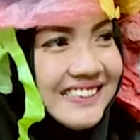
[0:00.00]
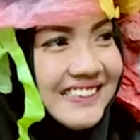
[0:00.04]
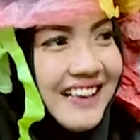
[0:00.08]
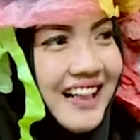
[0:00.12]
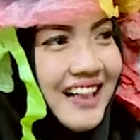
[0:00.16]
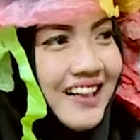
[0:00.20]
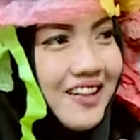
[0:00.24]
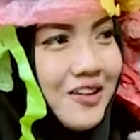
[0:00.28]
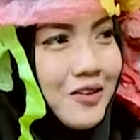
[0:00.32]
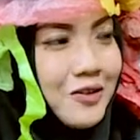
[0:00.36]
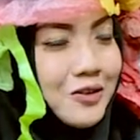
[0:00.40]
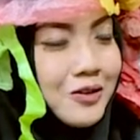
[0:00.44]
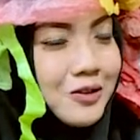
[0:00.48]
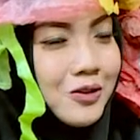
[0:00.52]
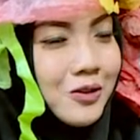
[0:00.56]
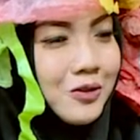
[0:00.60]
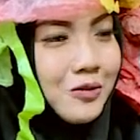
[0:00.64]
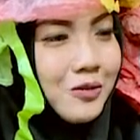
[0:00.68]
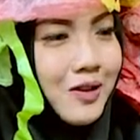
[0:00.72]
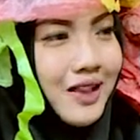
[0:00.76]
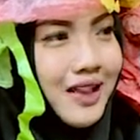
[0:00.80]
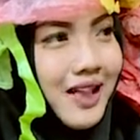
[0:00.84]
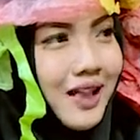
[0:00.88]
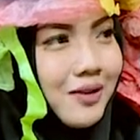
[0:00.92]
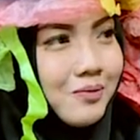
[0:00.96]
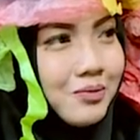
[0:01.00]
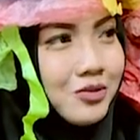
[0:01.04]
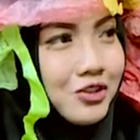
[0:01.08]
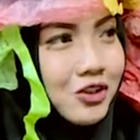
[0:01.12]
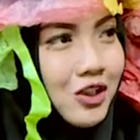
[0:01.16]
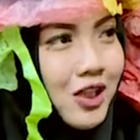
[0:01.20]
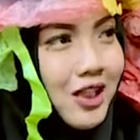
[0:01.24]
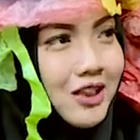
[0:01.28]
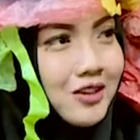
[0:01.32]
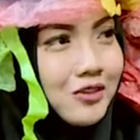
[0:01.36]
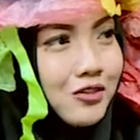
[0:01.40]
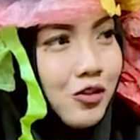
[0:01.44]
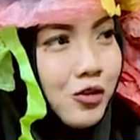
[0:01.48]
And also when I'm
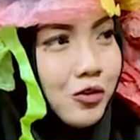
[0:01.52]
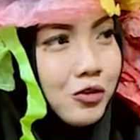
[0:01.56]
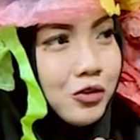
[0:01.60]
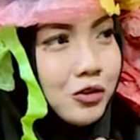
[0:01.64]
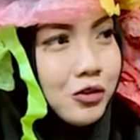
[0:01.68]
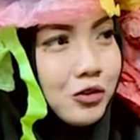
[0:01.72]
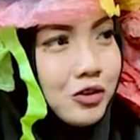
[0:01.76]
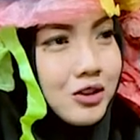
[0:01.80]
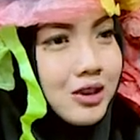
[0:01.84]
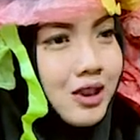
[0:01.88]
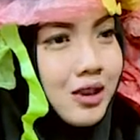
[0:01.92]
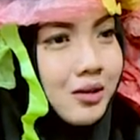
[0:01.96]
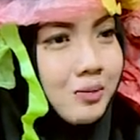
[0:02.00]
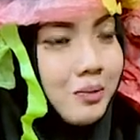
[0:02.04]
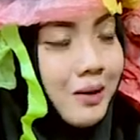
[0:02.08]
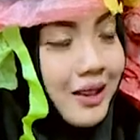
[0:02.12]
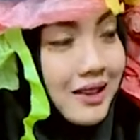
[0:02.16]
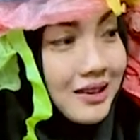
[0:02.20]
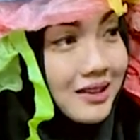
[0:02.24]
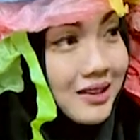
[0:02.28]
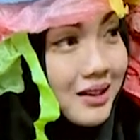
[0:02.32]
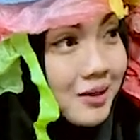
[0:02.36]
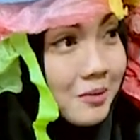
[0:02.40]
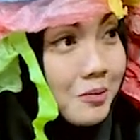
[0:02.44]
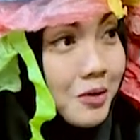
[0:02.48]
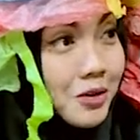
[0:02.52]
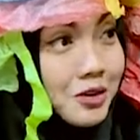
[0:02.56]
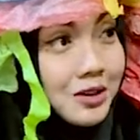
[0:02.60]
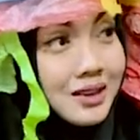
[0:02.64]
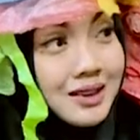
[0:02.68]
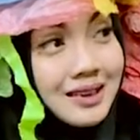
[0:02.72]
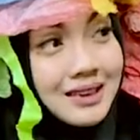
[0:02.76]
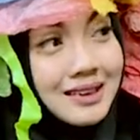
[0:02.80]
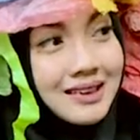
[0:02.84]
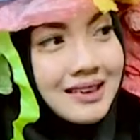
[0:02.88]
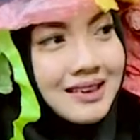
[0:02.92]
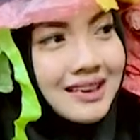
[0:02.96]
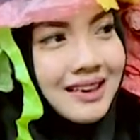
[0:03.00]
trying not using plastic
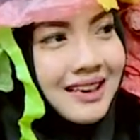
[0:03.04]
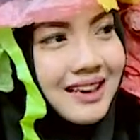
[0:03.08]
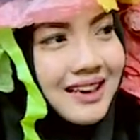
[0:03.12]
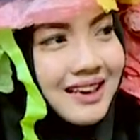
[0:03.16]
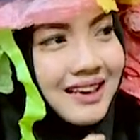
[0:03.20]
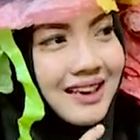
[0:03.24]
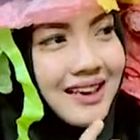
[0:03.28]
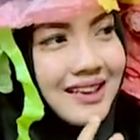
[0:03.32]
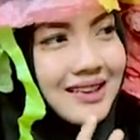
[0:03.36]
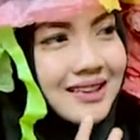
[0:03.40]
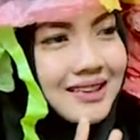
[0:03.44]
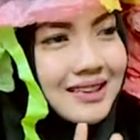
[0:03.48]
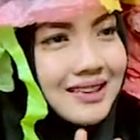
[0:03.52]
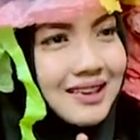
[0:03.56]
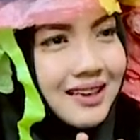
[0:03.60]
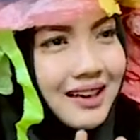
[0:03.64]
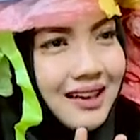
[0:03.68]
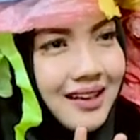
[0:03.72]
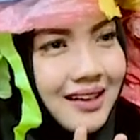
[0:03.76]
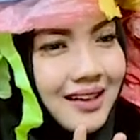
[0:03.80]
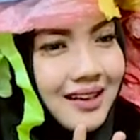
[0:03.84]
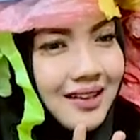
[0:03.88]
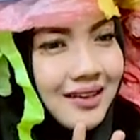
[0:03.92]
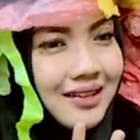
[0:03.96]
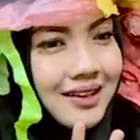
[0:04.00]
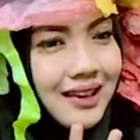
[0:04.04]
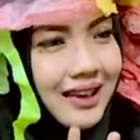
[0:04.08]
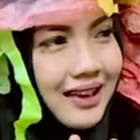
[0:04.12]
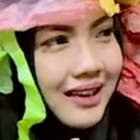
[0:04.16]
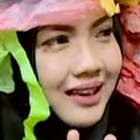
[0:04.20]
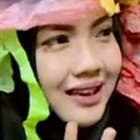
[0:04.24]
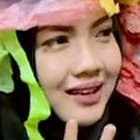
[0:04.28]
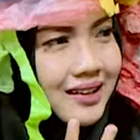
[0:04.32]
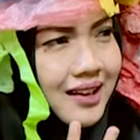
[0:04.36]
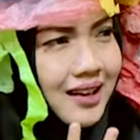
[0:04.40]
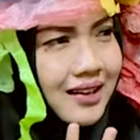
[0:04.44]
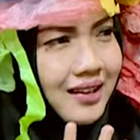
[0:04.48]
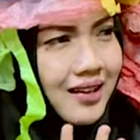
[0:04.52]
bottles, they're still
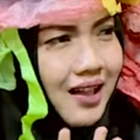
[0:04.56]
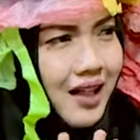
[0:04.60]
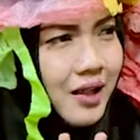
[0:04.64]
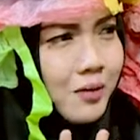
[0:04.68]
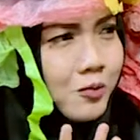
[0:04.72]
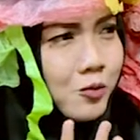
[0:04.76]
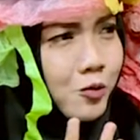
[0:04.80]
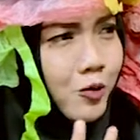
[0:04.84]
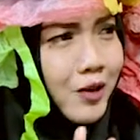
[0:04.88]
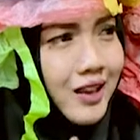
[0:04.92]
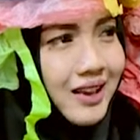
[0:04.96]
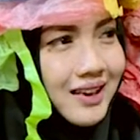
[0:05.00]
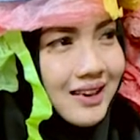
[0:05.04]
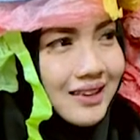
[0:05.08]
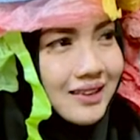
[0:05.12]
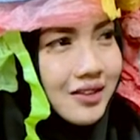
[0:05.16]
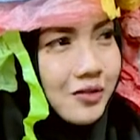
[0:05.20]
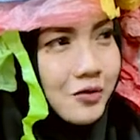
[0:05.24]
thinking that I'm weird.